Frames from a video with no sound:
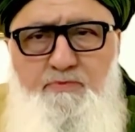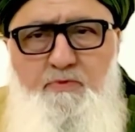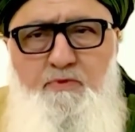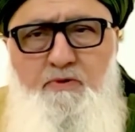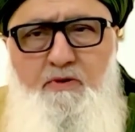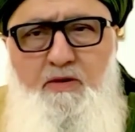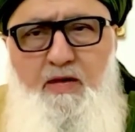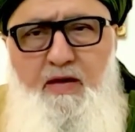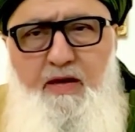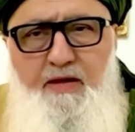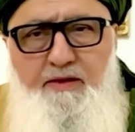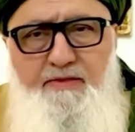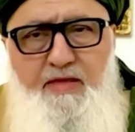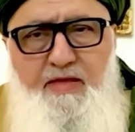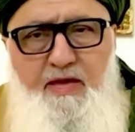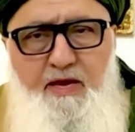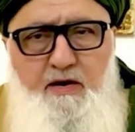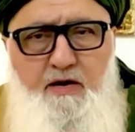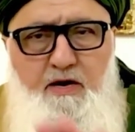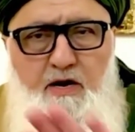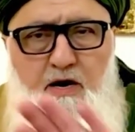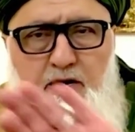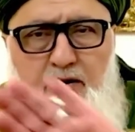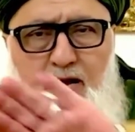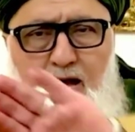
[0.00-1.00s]
and they
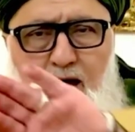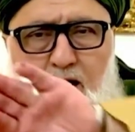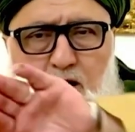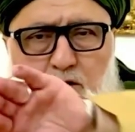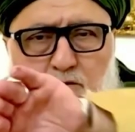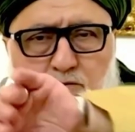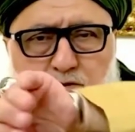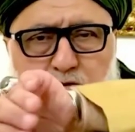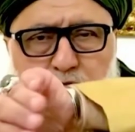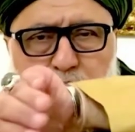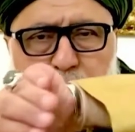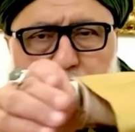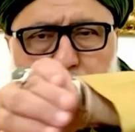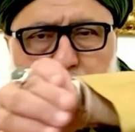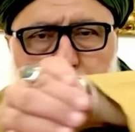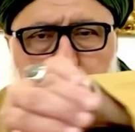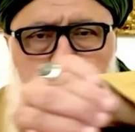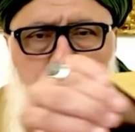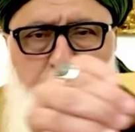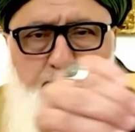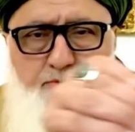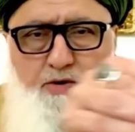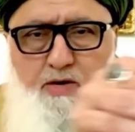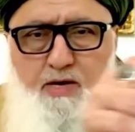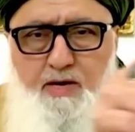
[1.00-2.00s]
cut out
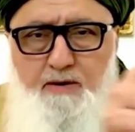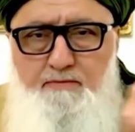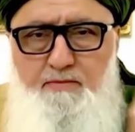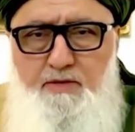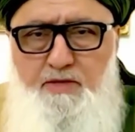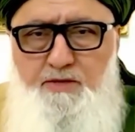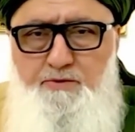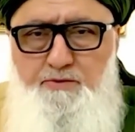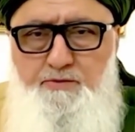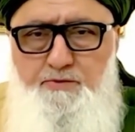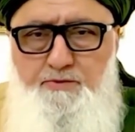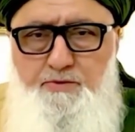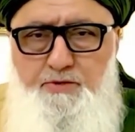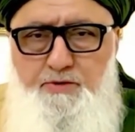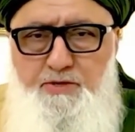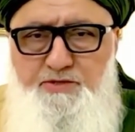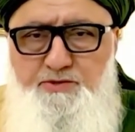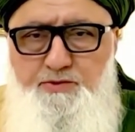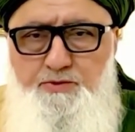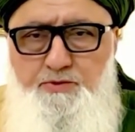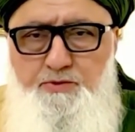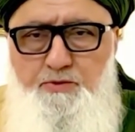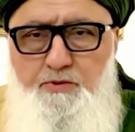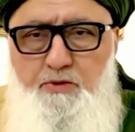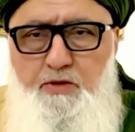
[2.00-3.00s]
Muhammadan
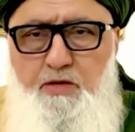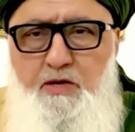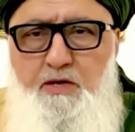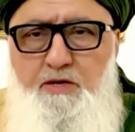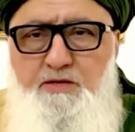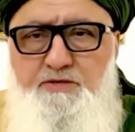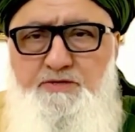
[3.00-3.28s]
Rasulullah.